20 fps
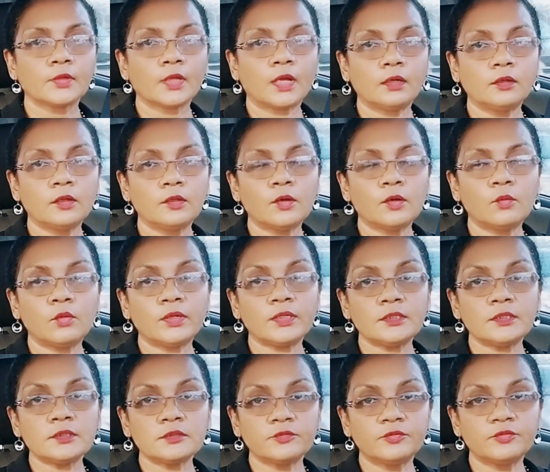Another one
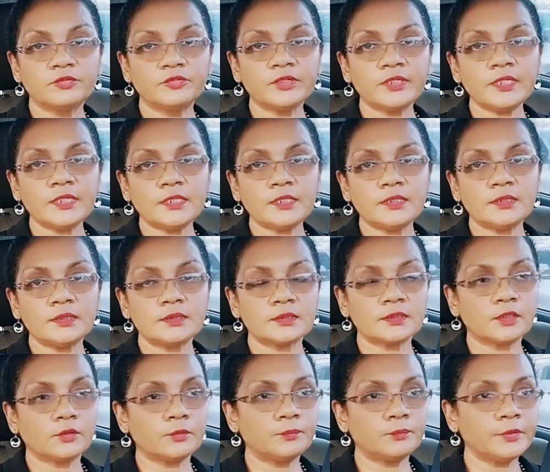is to freeze.
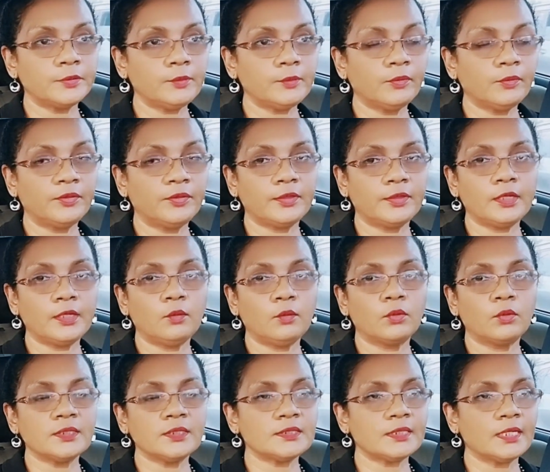Some people think
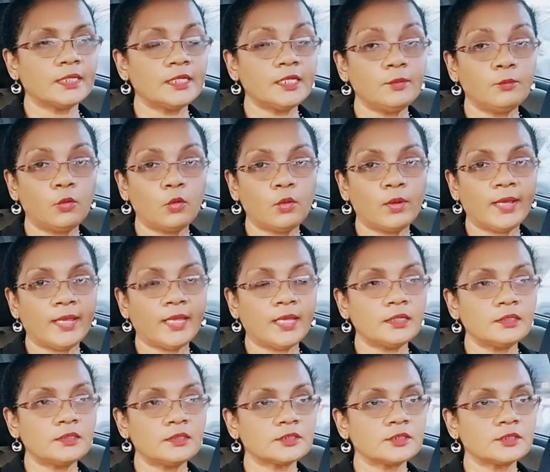once they keep quiet,